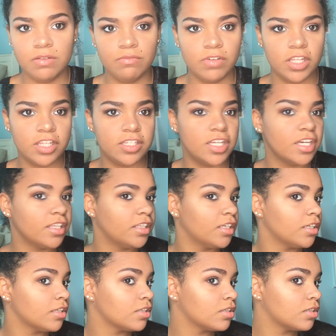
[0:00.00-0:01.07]
Really digging
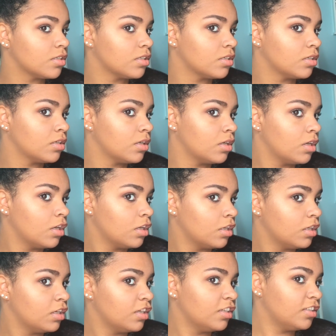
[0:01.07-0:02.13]
this.
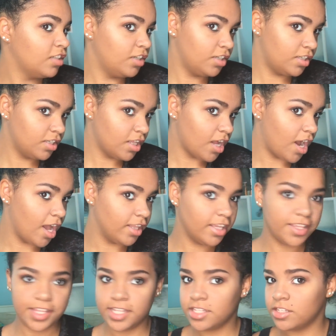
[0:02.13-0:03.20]
You see that
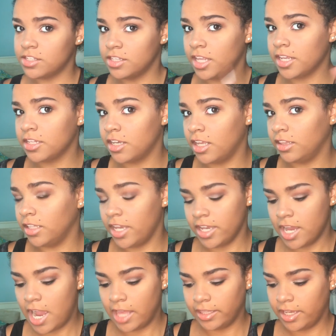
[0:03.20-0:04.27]
highlight? That's like a light
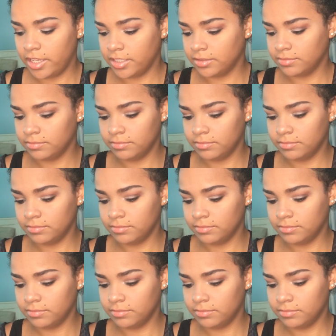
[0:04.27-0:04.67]
highlight.